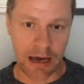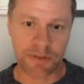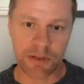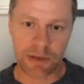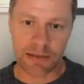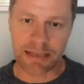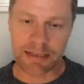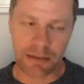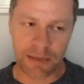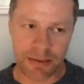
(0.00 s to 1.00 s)
So
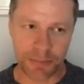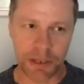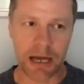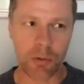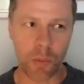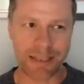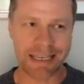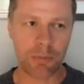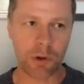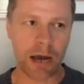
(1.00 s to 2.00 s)
that's going to be a supplier, once
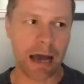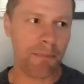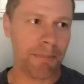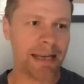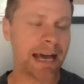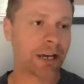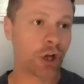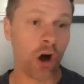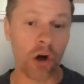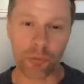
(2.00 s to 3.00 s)
again, where I may not
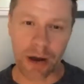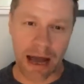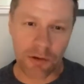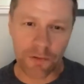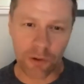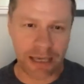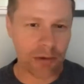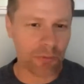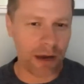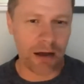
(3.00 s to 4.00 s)
call Ralph or
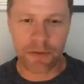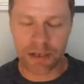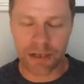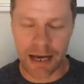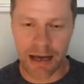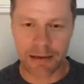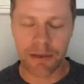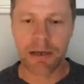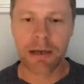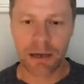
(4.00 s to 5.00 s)
get Ralph every
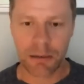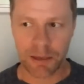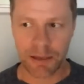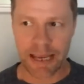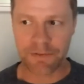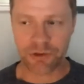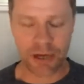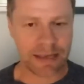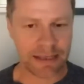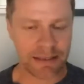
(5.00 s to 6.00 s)
time, but they have
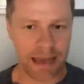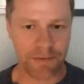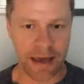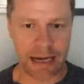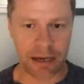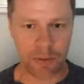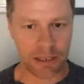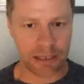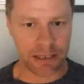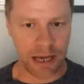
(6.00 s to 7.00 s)
trained that staff
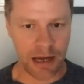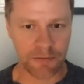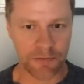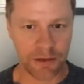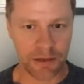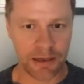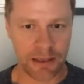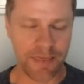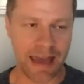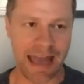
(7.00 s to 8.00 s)
adequately enough
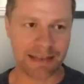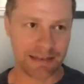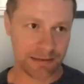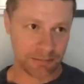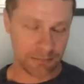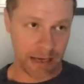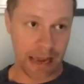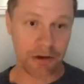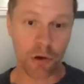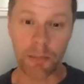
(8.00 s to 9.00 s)
that
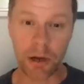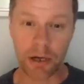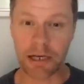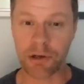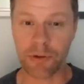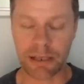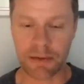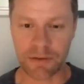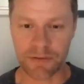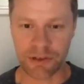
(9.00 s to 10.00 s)
I know I'm going to get a great
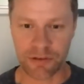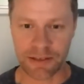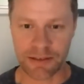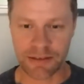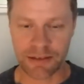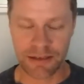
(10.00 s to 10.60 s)
level of service.